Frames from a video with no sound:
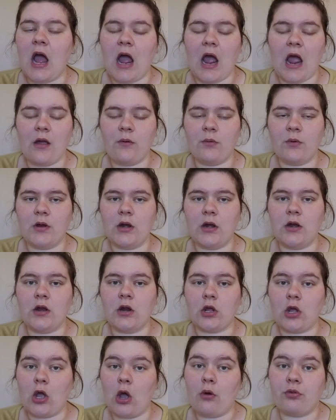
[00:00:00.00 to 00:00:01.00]
I would
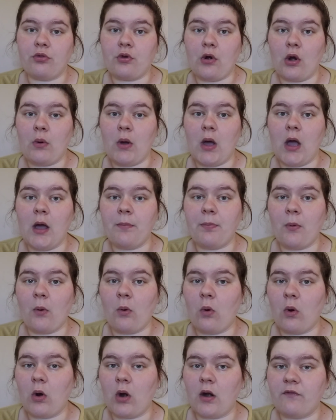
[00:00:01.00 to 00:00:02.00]
go throw up
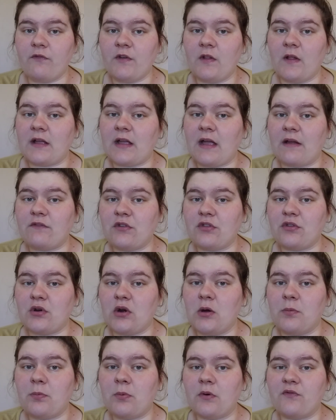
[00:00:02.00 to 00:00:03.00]
or feel like I have to
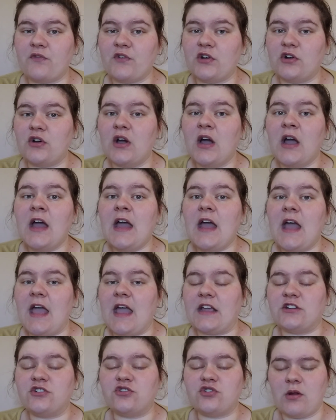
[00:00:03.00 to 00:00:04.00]
throw up or feel
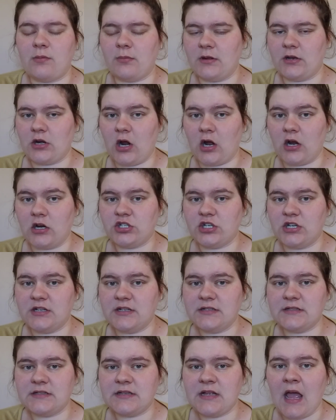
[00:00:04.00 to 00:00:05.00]
extremely
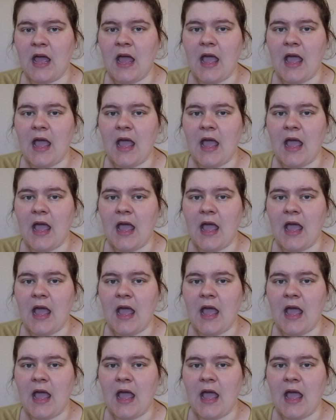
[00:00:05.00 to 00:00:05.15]
nauseous.